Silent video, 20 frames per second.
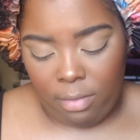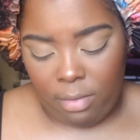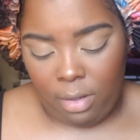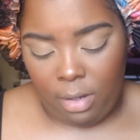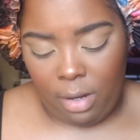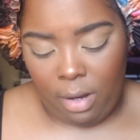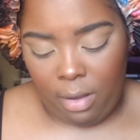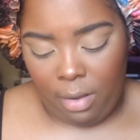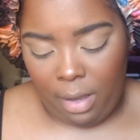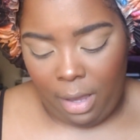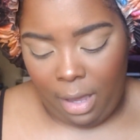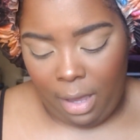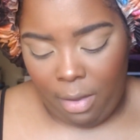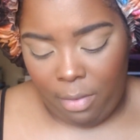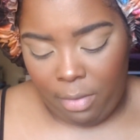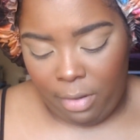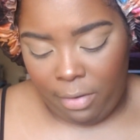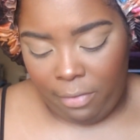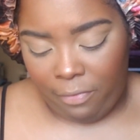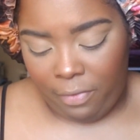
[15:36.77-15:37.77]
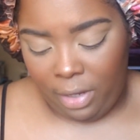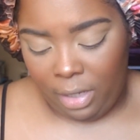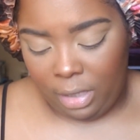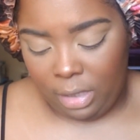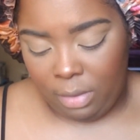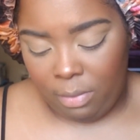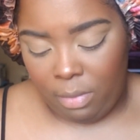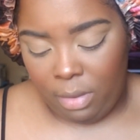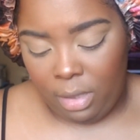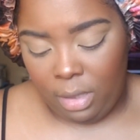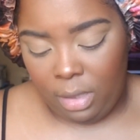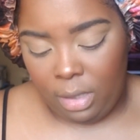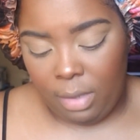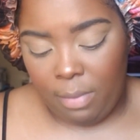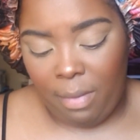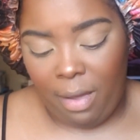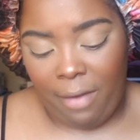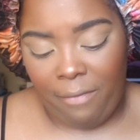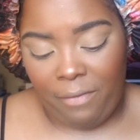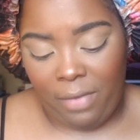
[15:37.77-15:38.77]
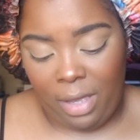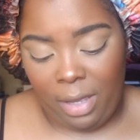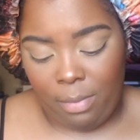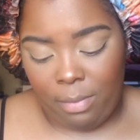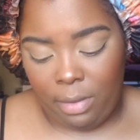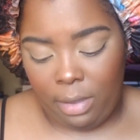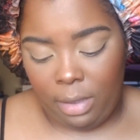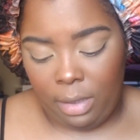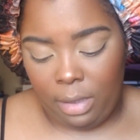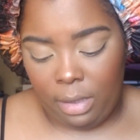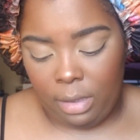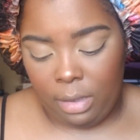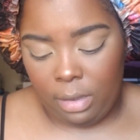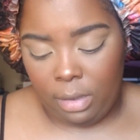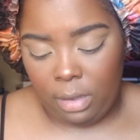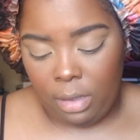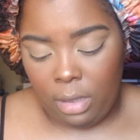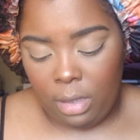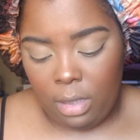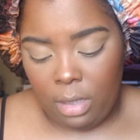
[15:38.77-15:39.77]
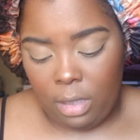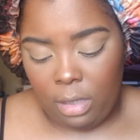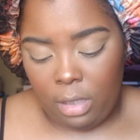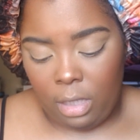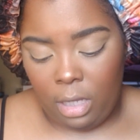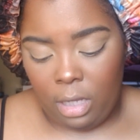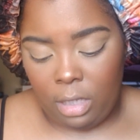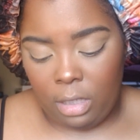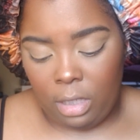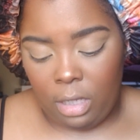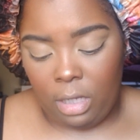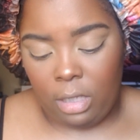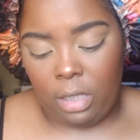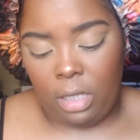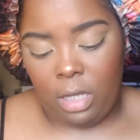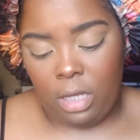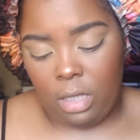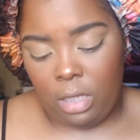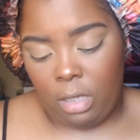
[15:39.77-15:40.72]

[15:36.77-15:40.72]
you know, how it affected me and my family and things like that.